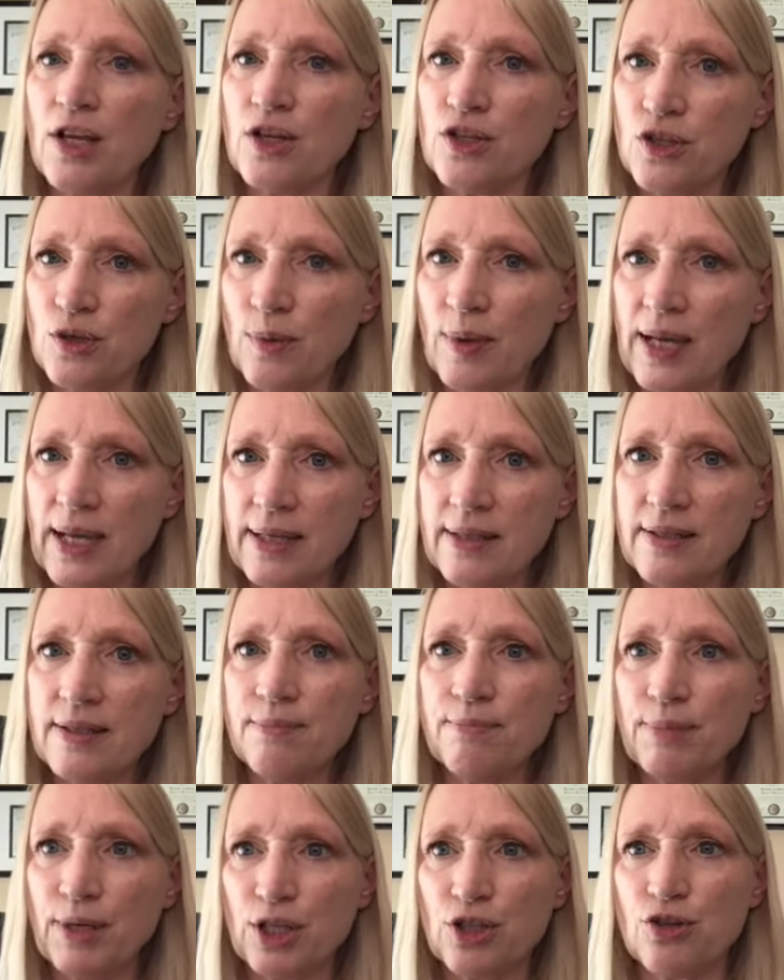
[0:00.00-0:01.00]
So again, some
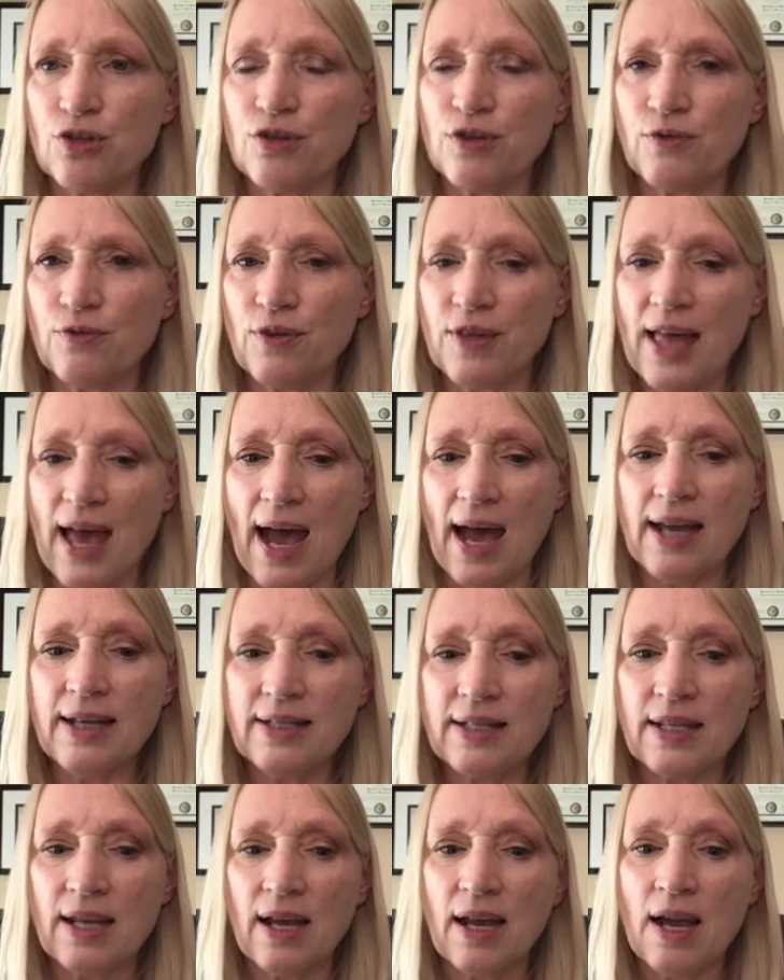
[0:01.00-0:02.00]
pictures for that.
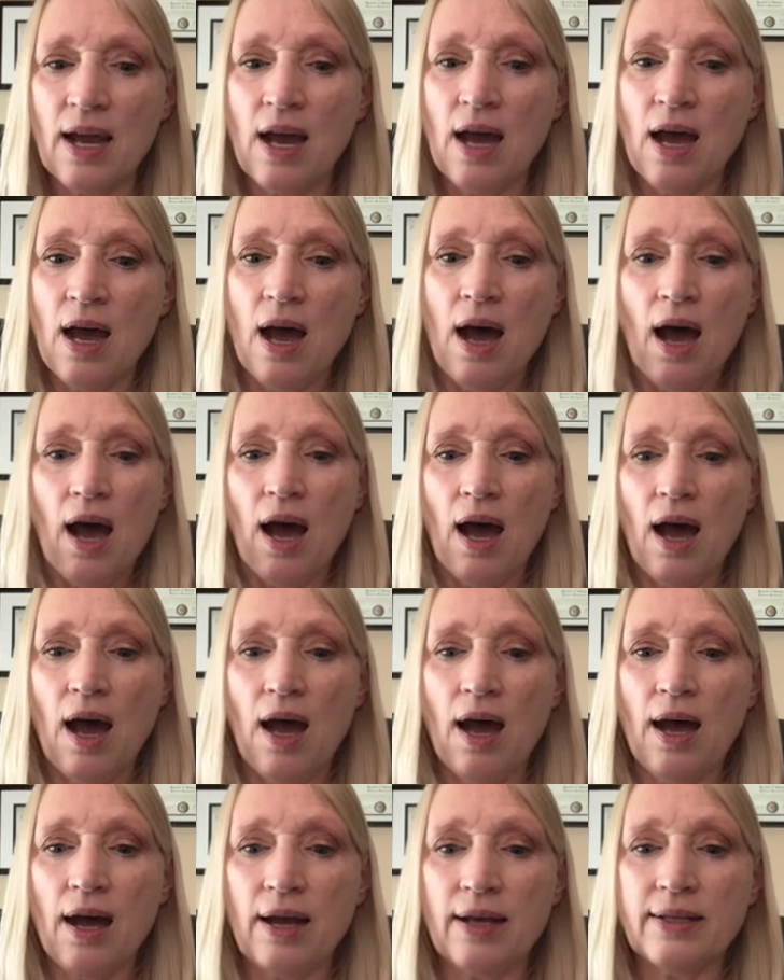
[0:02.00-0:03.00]

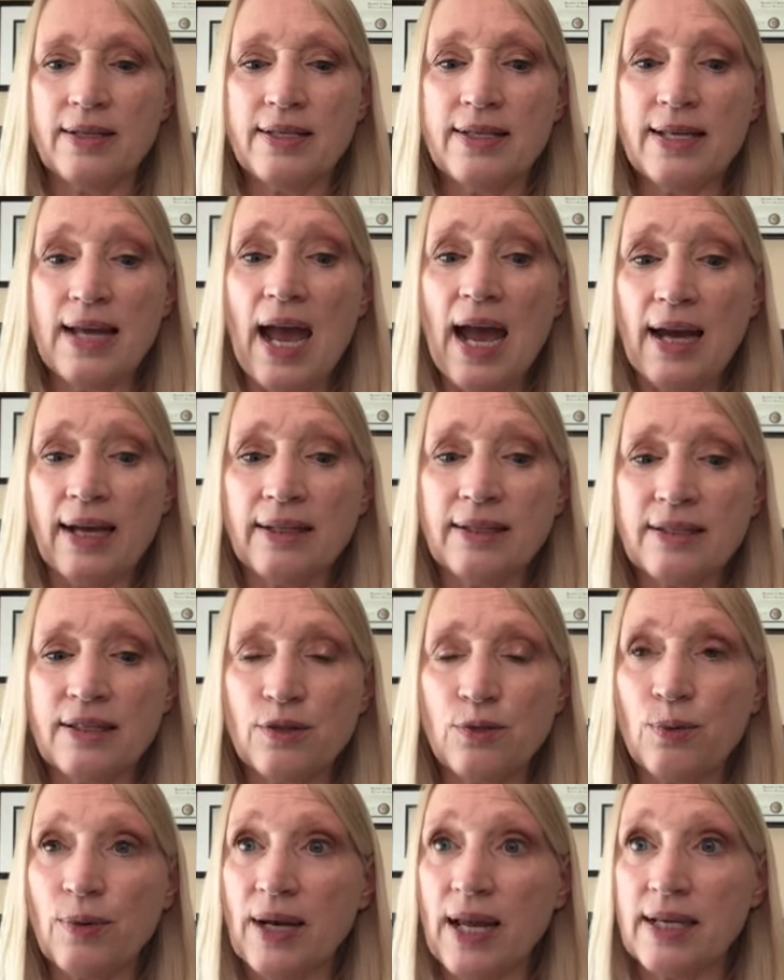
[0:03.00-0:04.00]
Next,
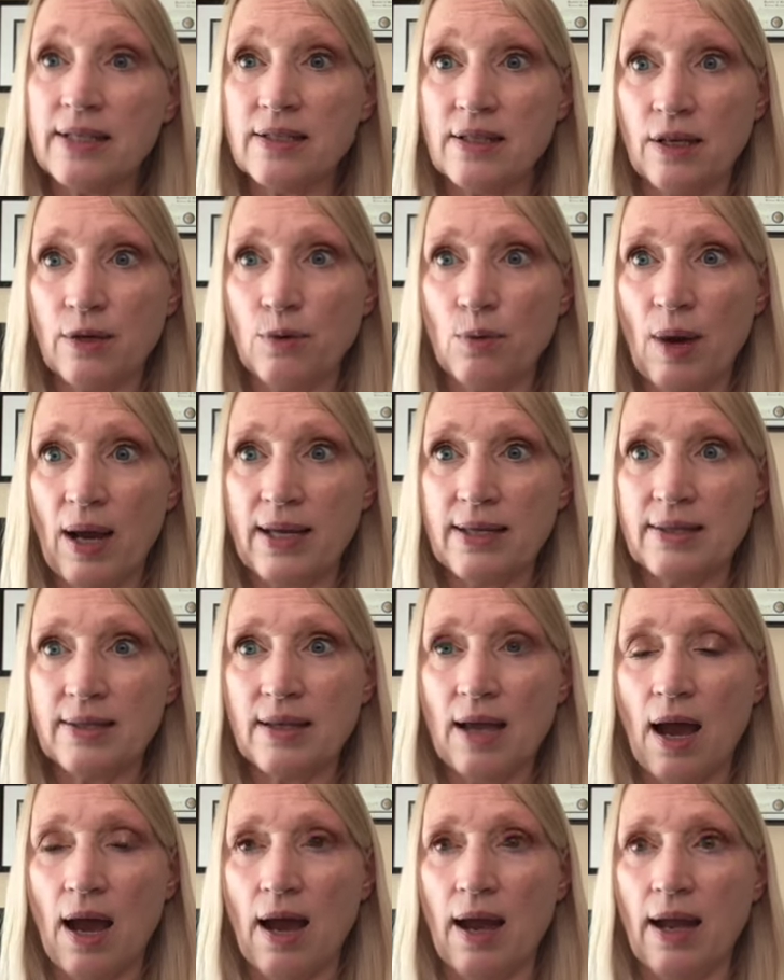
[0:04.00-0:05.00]
what I did was
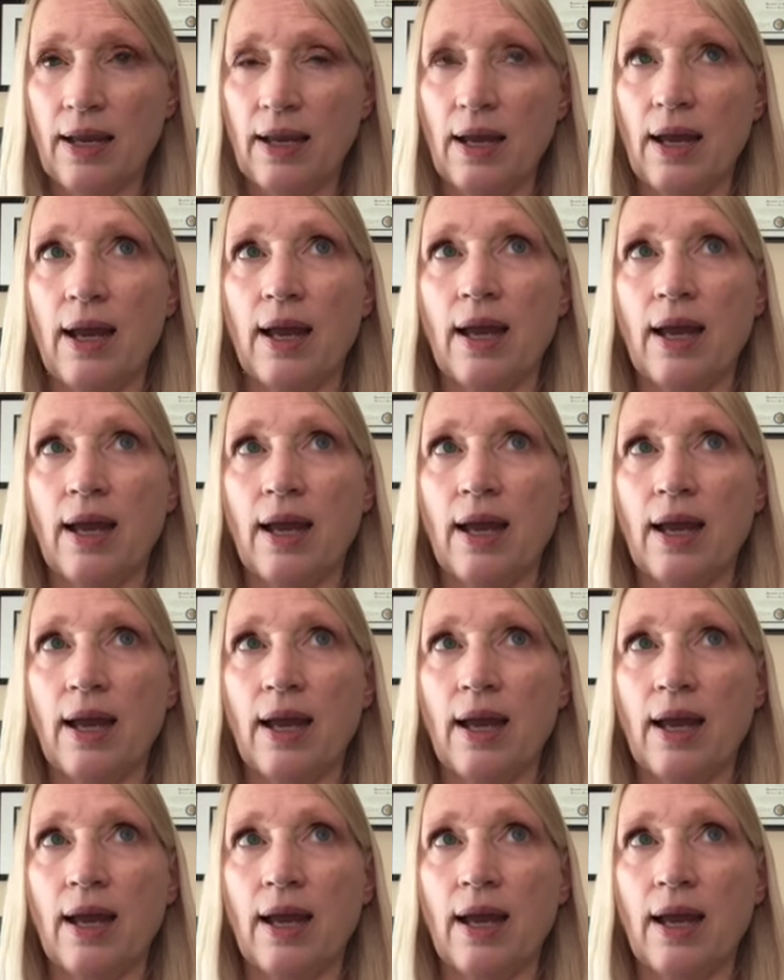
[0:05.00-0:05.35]
I